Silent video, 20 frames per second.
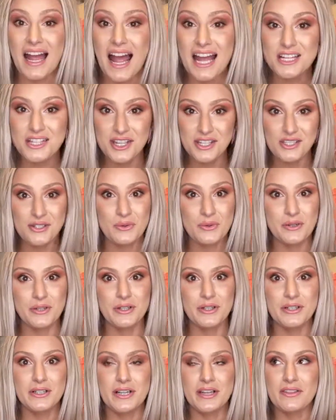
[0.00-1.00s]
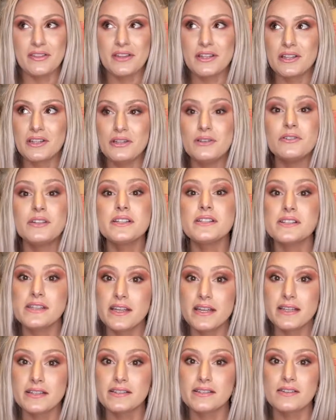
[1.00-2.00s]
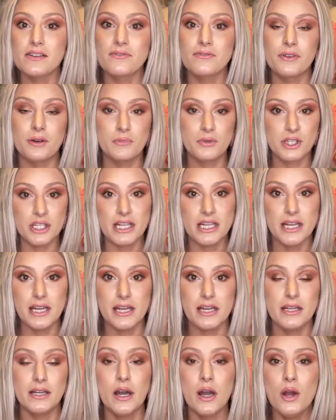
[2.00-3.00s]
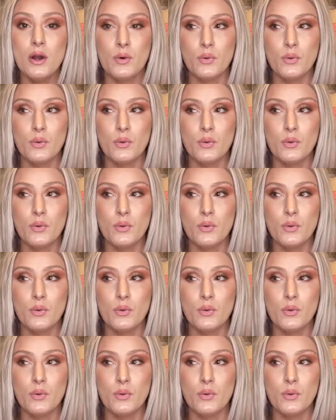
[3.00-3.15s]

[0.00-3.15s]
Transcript: I just ordered the cutest things from Shein.